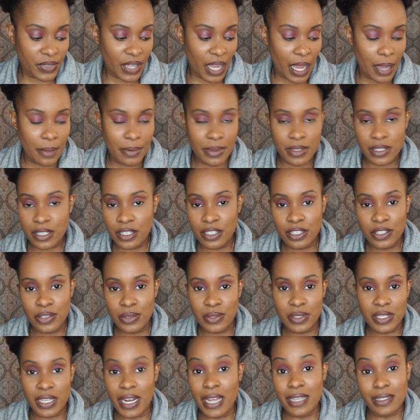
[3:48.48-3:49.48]
I basically
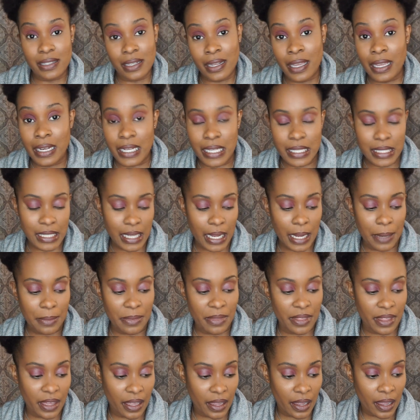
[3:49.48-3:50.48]
use it as an anytime
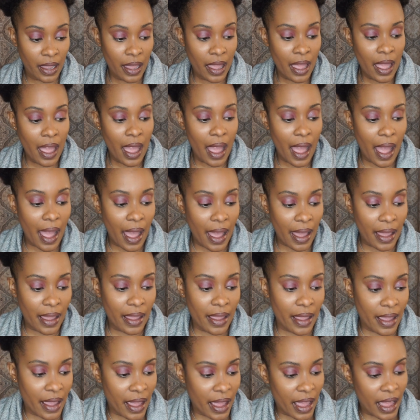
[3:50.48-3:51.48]
thing.
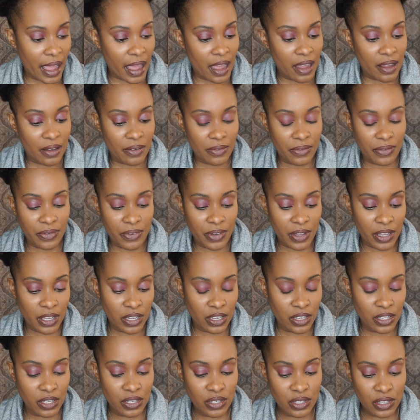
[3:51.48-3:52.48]
I have
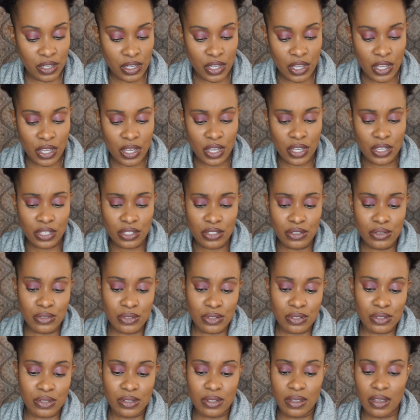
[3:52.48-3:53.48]

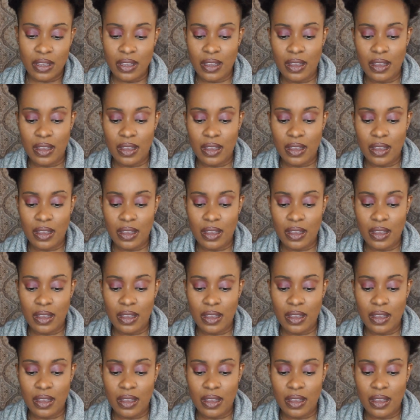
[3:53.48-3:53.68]
used